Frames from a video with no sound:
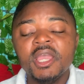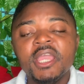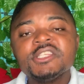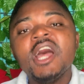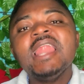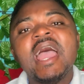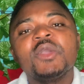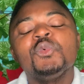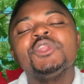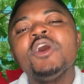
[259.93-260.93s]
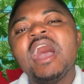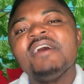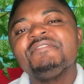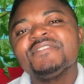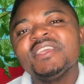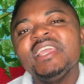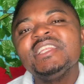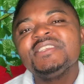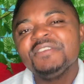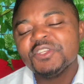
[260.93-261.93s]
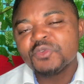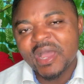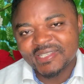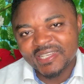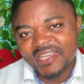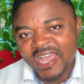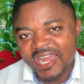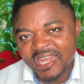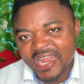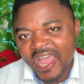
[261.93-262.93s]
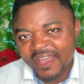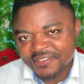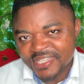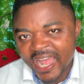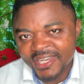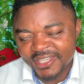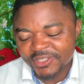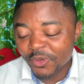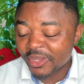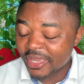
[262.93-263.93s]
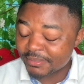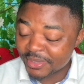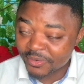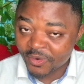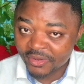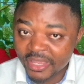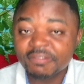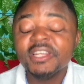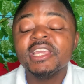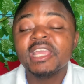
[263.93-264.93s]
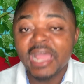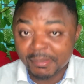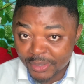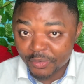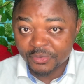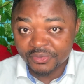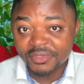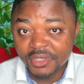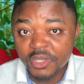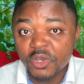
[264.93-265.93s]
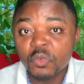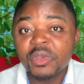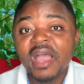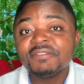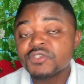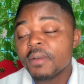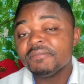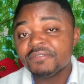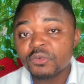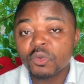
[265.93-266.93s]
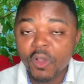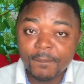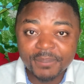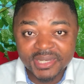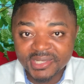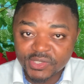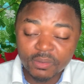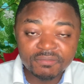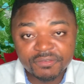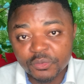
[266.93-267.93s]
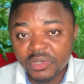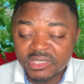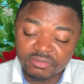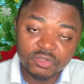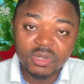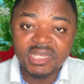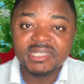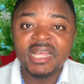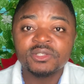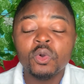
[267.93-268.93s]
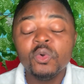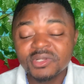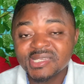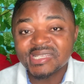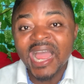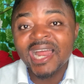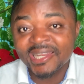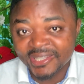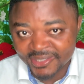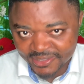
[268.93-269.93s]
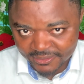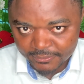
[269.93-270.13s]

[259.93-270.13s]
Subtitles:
It's not like we don't have individuals in Ghana that have Starlink. Don't get me wrong. Even in Cameroon, we have some few companies, some few individuals that own Starlink.